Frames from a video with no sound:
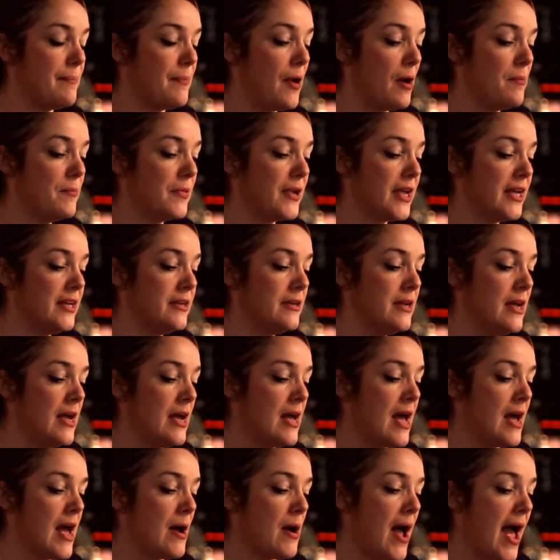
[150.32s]
pumpkin,
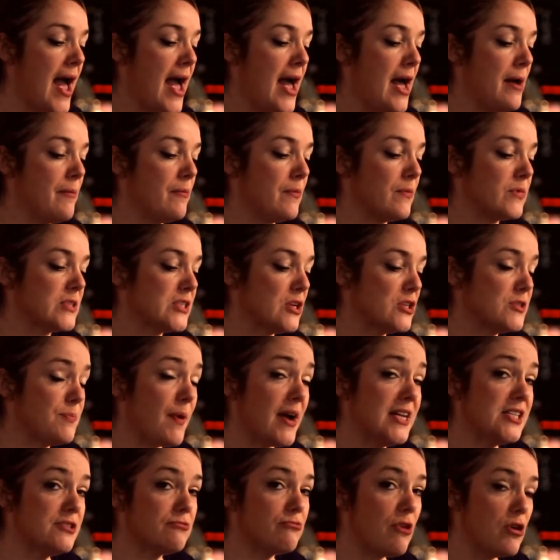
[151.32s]
so
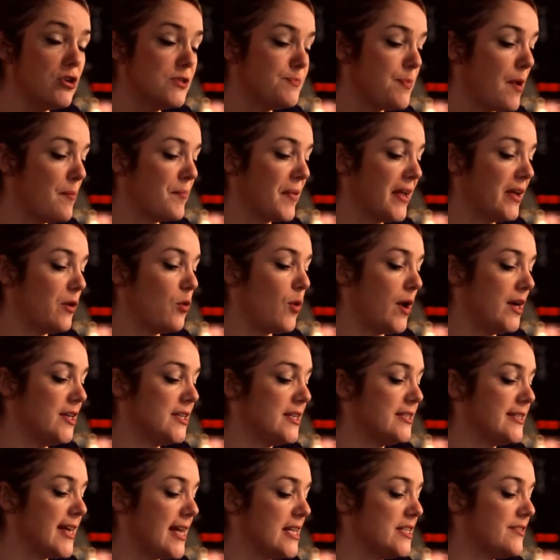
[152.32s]
spiced roast pumpkin, quite
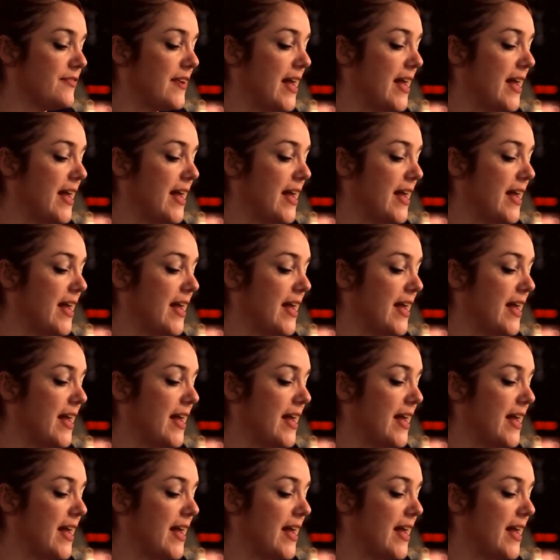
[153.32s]
intense